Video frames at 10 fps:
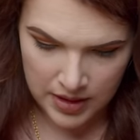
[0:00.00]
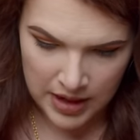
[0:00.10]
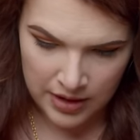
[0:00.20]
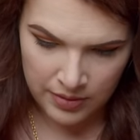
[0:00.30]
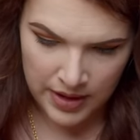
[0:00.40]

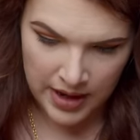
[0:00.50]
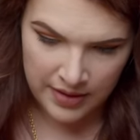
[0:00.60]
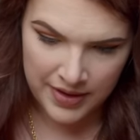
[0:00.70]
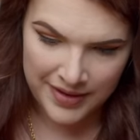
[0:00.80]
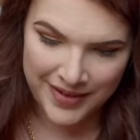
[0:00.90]
Here we
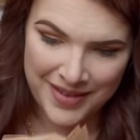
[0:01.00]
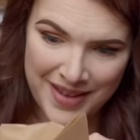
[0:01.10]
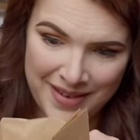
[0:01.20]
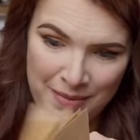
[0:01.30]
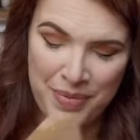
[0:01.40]
have it. So
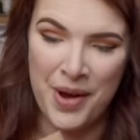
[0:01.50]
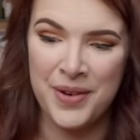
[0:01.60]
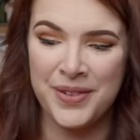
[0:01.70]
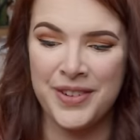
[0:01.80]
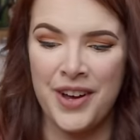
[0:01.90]
these are
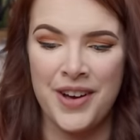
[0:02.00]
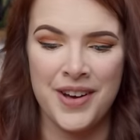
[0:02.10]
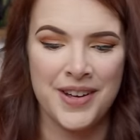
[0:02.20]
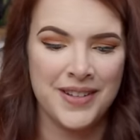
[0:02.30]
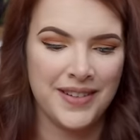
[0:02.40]

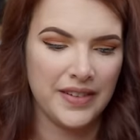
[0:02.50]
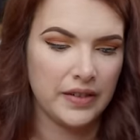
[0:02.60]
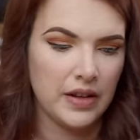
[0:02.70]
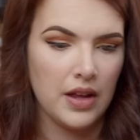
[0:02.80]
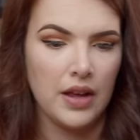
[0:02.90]

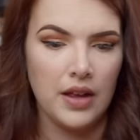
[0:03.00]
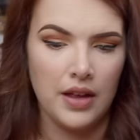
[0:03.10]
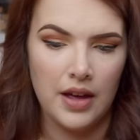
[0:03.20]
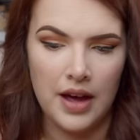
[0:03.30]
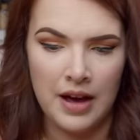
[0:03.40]
postcards.
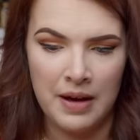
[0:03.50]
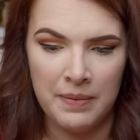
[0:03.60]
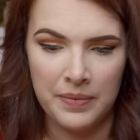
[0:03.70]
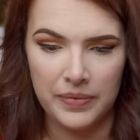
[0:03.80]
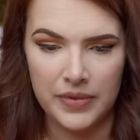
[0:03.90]

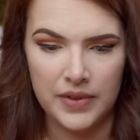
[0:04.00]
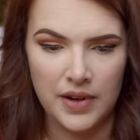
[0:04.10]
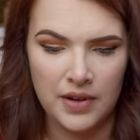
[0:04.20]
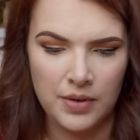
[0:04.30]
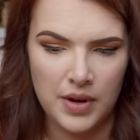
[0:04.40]
Oh,
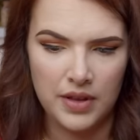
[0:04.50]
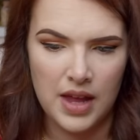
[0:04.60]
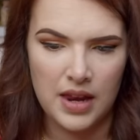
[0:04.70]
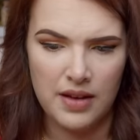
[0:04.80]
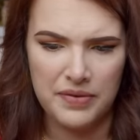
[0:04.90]
aren't
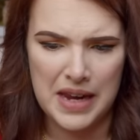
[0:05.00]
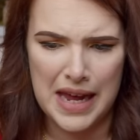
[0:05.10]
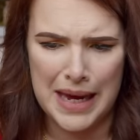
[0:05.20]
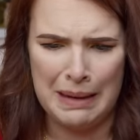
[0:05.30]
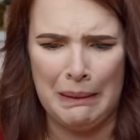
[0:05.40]
they
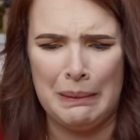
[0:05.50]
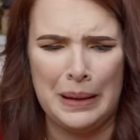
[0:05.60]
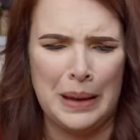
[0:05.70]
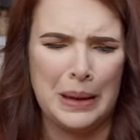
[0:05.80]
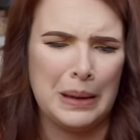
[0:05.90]
lovely?
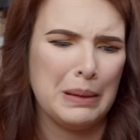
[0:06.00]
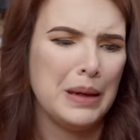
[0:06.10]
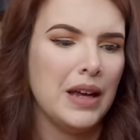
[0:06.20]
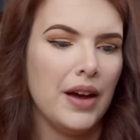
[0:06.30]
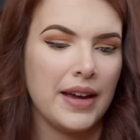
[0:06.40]

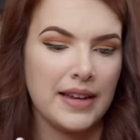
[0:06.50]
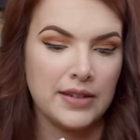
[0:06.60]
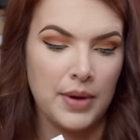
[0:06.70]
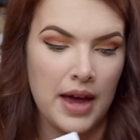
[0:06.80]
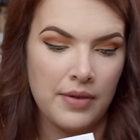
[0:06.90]
Okay,
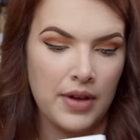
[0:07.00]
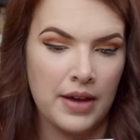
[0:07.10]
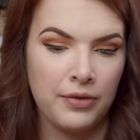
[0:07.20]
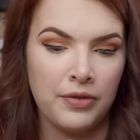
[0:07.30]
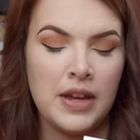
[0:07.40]
so we have
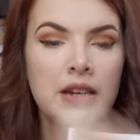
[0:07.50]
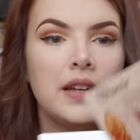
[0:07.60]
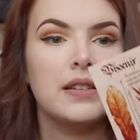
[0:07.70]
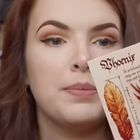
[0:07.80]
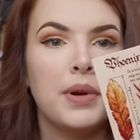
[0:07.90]
a
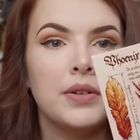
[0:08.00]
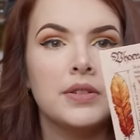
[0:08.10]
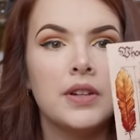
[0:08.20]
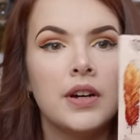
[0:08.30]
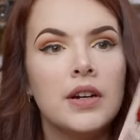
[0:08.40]
Phoenix
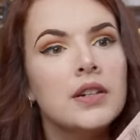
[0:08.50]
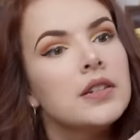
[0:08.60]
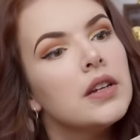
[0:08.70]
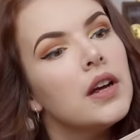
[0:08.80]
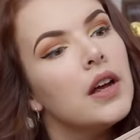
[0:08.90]

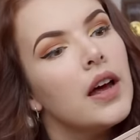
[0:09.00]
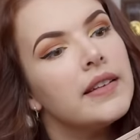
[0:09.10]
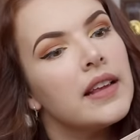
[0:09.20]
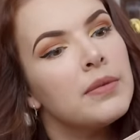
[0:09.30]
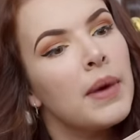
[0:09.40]
postcard.
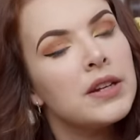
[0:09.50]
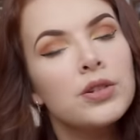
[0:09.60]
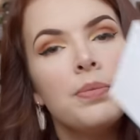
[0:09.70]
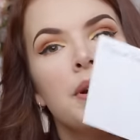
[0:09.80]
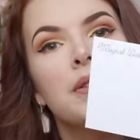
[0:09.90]
It says
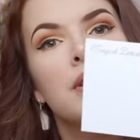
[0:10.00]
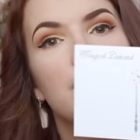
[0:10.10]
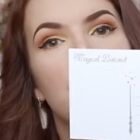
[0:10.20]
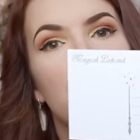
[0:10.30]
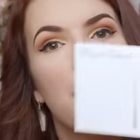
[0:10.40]
magical
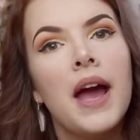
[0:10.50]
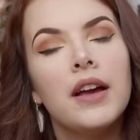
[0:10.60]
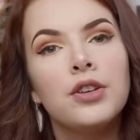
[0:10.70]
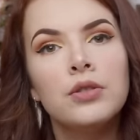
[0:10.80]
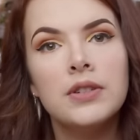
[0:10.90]
postcard on the
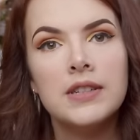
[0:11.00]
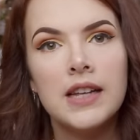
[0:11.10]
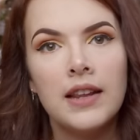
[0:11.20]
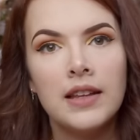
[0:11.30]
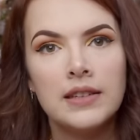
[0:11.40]
back. You could
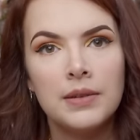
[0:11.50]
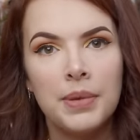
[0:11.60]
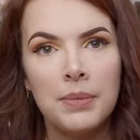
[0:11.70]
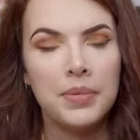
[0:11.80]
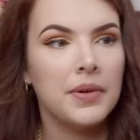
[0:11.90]
send these to
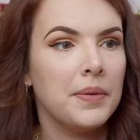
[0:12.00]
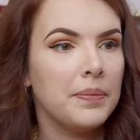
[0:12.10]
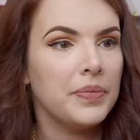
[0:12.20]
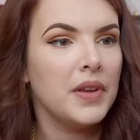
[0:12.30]
people.